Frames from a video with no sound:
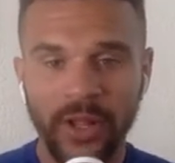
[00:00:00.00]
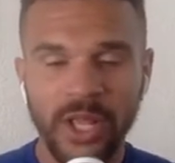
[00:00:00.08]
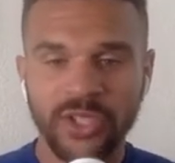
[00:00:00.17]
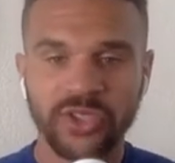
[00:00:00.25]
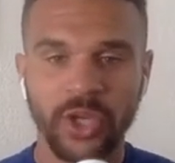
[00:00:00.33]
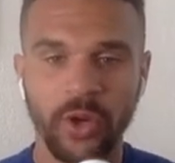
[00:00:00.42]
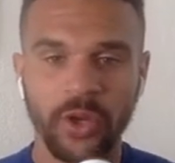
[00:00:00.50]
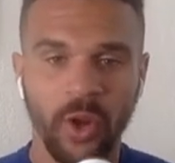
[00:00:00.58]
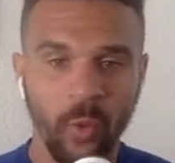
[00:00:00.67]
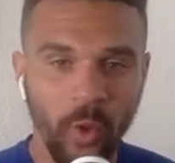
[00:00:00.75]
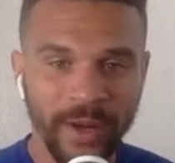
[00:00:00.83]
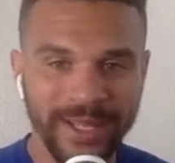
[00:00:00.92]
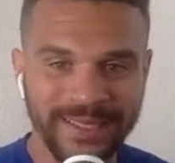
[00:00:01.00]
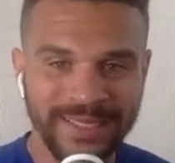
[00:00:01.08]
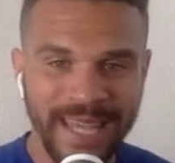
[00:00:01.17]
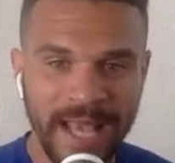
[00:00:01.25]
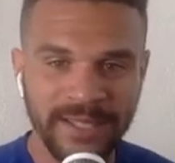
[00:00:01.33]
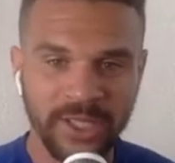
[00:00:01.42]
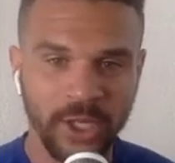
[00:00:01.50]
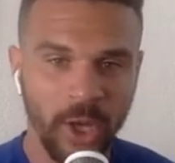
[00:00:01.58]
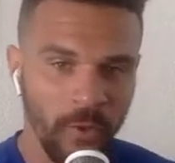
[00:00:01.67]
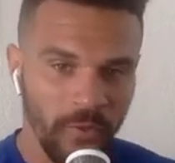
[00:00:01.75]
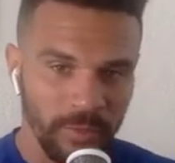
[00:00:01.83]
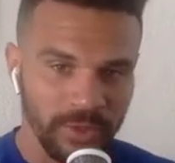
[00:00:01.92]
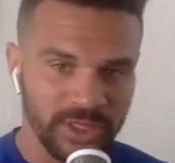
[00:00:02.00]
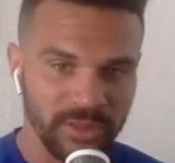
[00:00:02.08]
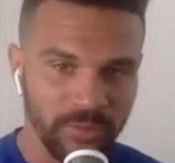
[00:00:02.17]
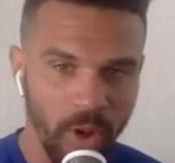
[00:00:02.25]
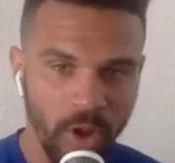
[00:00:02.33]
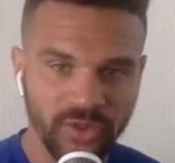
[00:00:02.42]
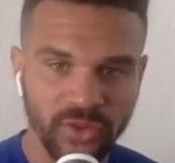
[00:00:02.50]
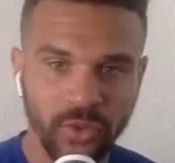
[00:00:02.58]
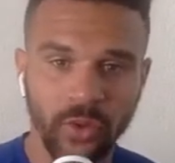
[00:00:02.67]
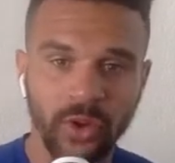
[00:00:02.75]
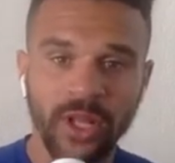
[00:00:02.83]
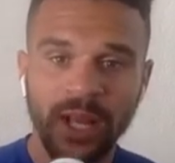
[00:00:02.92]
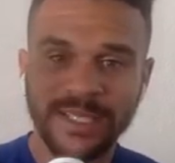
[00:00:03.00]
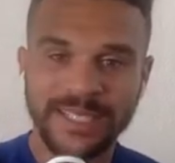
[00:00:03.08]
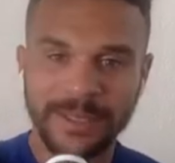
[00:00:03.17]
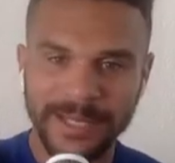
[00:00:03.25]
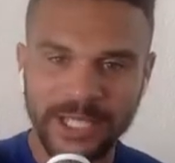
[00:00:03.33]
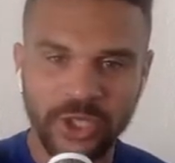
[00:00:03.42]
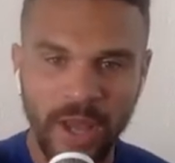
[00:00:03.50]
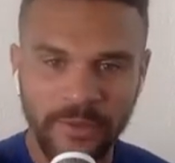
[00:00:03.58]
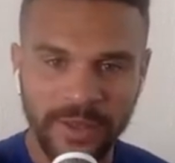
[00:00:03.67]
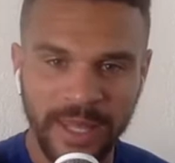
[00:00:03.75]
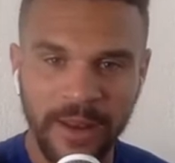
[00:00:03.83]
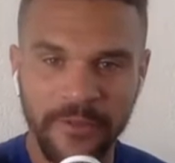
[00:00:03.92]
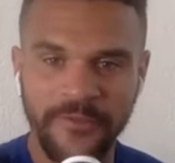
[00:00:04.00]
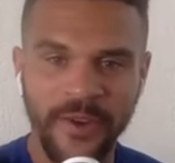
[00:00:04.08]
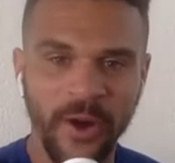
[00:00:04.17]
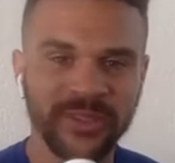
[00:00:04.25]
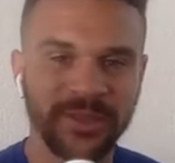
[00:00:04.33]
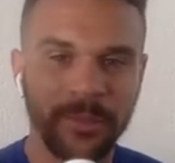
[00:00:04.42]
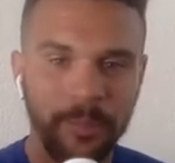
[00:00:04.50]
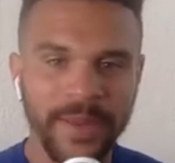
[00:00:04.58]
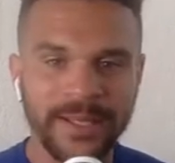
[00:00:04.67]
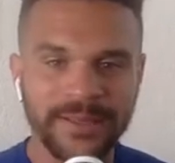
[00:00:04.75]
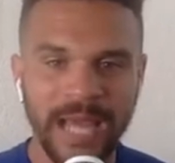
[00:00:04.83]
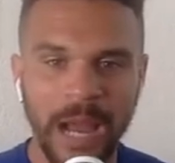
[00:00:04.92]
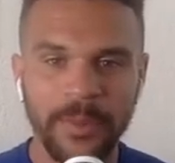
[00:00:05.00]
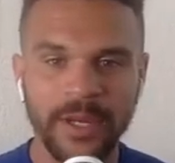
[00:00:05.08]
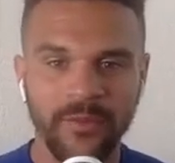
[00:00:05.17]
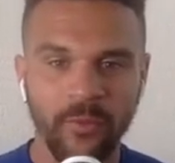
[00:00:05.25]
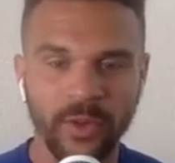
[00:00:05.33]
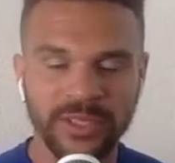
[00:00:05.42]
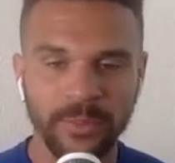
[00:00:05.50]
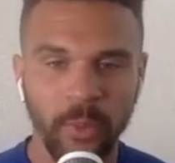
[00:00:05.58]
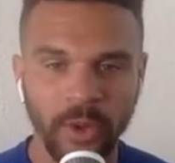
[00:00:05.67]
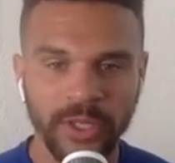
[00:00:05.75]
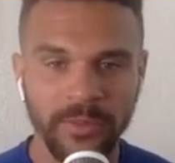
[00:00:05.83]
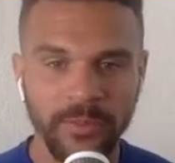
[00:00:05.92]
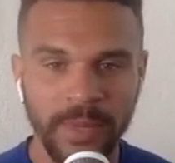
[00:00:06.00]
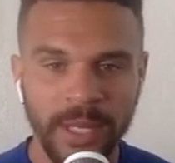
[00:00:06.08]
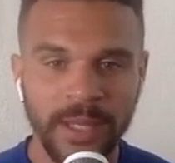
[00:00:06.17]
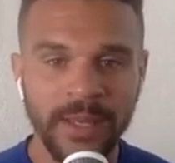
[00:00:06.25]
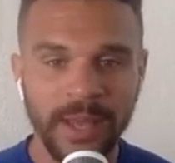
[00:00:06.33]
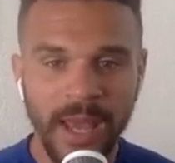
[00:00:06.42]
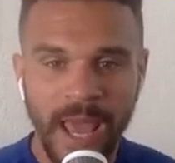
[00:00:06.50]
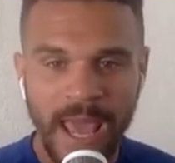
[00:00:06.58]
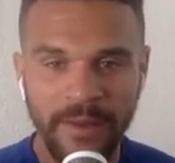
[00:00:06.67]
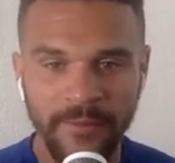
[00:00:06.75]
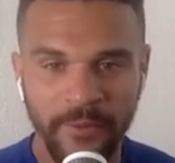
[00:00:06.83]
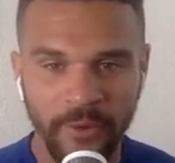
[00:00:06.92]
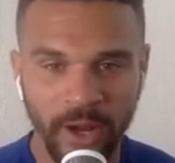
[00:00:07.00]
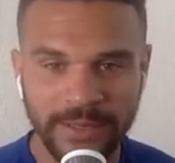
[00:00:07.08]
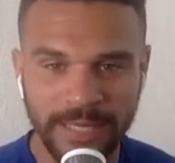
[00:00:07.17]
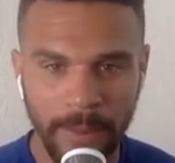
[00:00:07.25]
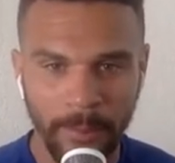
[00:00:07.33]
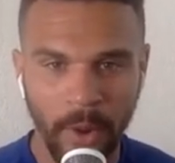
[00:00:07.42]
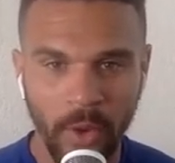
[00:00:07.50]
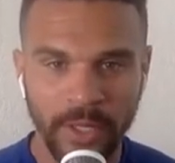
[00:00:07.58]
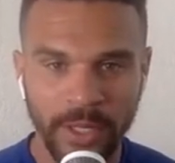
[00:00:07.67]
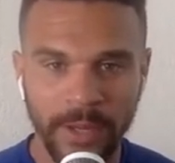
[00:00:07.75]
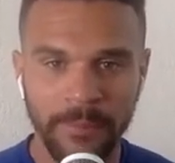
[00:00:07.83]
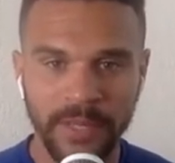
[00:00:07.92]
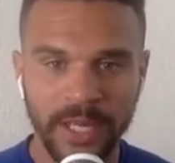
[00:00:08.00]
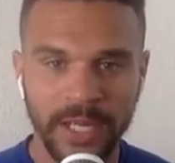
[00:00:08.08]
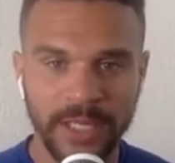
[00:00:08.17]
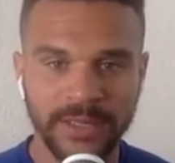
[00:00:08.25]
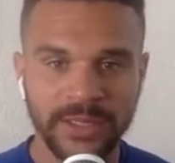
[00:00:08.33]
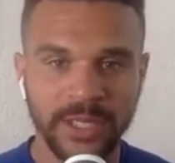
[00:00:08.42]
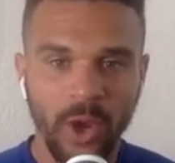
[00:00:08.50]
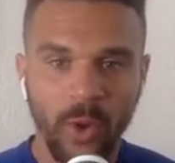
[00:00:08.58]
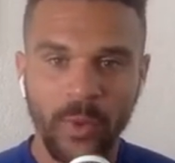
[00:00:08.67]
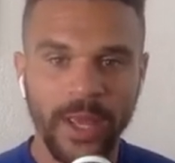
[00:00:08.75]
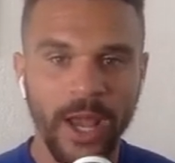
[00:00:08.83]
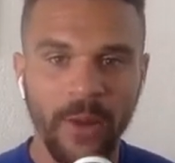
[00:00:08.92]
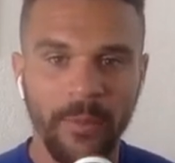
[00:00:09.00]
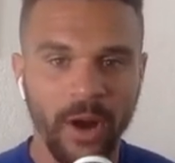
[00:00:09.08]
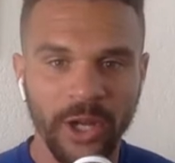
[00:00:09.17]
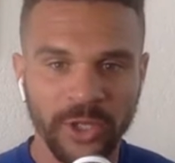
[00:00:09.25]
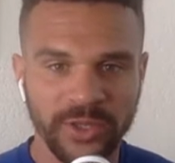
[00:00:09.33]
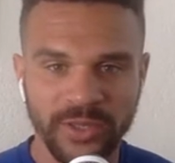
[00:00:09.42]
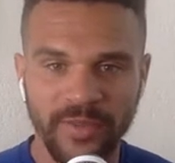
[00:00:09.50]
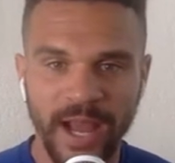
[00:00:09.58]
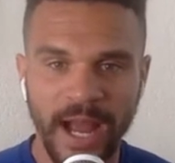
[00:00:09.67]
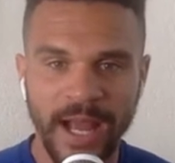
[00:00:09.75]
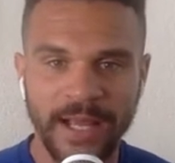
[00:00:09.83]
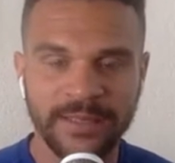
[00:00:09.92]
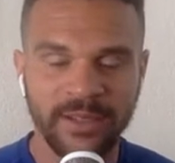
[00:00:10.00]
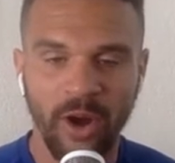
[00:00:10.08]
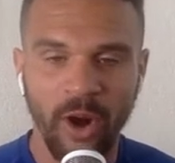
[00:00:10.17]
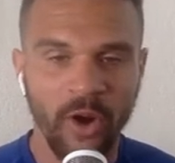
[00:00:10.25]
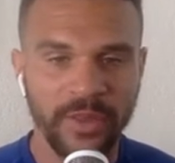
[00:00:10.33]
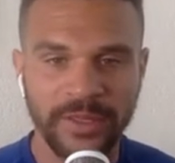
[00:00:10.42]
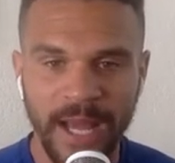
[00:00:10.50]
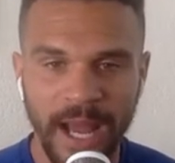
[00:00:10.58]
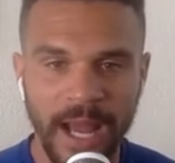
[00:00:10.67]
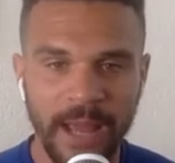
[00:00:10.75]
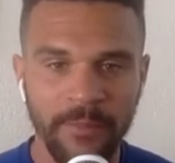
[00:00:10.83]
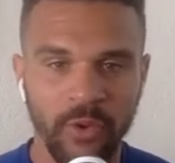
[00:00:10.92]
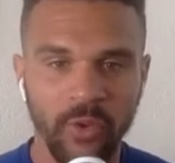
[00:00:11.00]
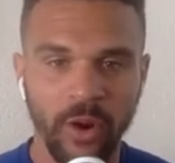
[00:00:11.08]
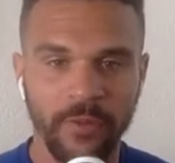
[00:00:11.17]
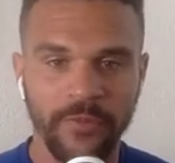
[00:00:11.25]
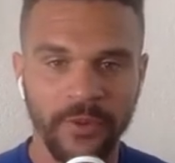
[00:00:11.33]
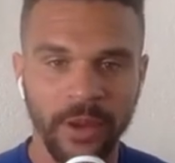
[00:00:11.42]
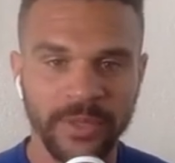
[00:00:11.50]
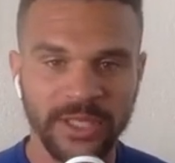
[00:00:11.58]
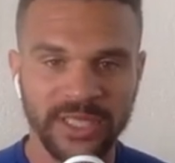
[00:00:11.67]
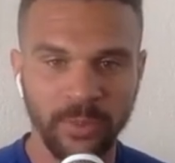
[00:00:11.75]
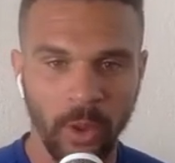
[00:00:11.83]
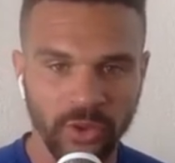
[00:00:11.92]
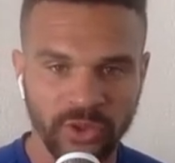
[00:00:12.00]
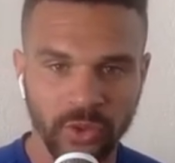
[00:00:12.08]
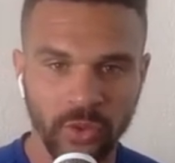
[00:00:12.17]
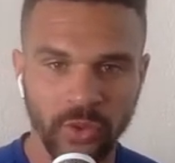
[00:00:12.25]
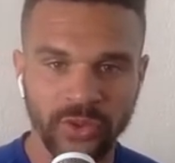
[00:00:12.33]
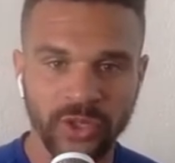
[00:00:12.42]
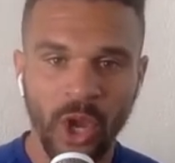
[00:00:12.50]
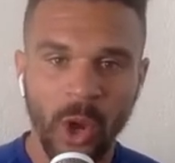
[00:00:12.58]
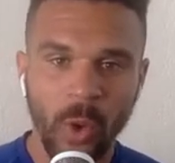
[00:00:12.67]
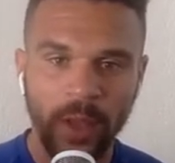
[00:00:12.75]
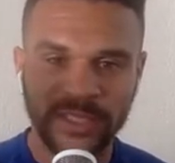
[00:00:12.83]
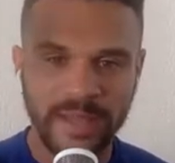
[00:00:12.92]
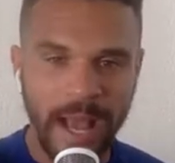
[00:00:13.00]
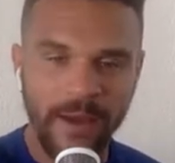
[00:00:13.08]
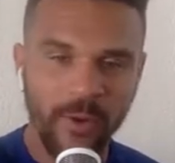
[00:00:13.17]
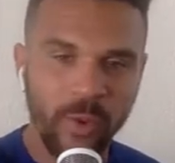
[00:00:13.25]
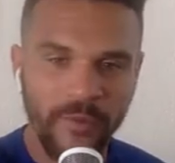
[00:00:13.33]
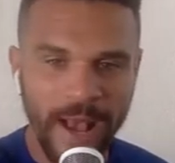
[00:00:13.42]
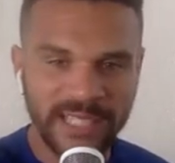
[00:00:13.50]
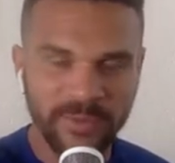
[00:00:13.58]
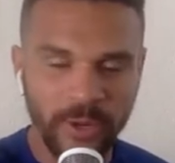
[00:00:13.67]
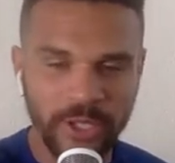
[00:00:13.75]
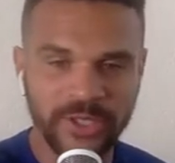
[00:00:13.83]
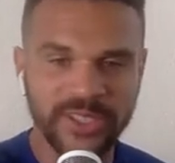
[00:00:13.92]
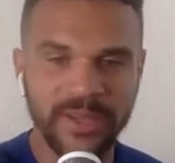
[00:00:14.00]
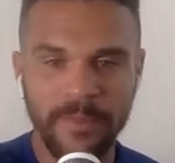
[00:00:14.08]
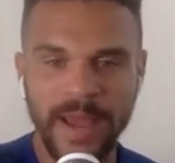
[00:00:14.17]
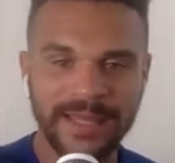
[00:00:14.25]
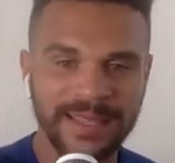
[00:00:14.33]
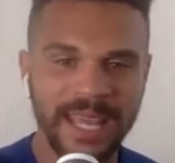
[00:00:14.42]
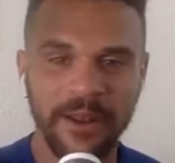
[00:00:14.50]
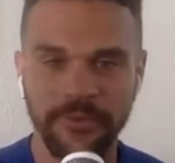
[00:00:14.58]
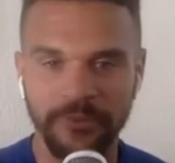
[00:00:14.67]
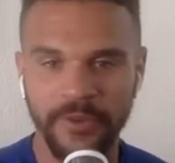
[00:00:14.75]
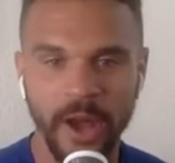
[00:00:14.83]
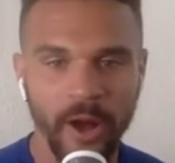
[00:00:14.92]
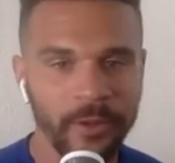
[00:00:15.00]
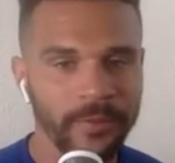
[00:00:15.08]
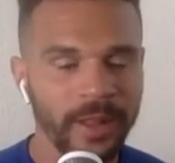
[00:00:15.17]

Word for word: So you know what it takes to go from a small school to being drafted in the NFL is a big topic of what's important to me and for us at Podyum because we help hundreds of guys all the time who are from these smaller schools who has who have aspirations to make the NFL.